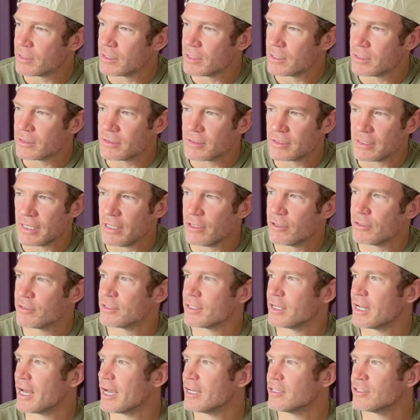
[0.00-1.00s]
seniors
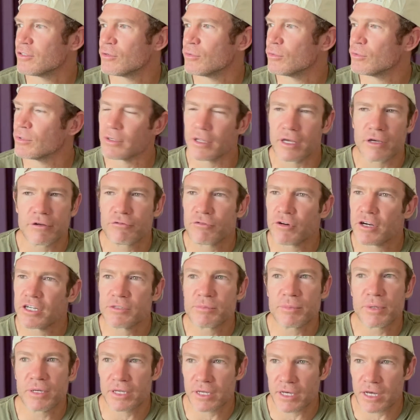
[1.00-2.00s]
in high school or like
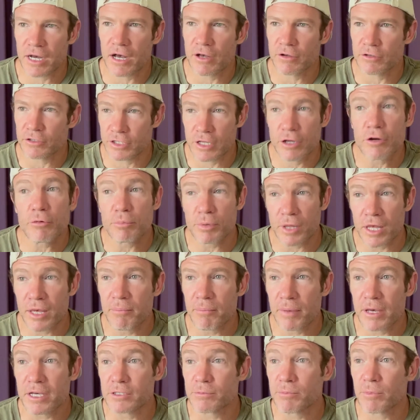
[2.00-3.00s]
freshmen in college. And they were playing
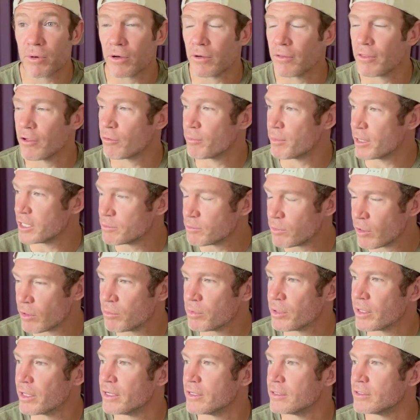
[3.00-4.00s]
baseball. They were baseball
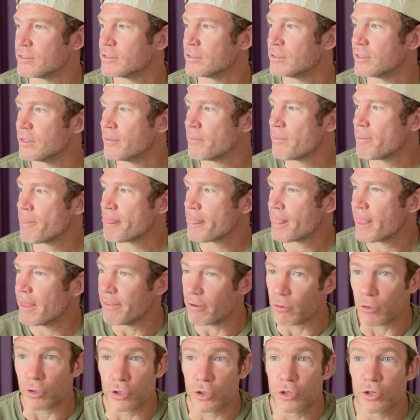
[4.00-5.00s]
players and
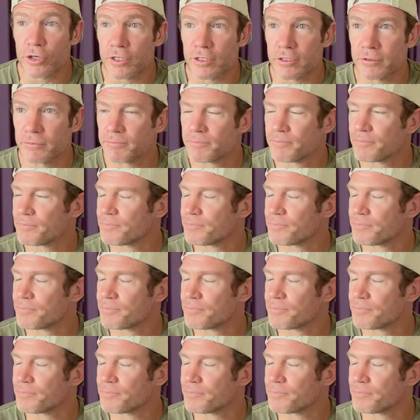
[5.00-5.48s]
they're good.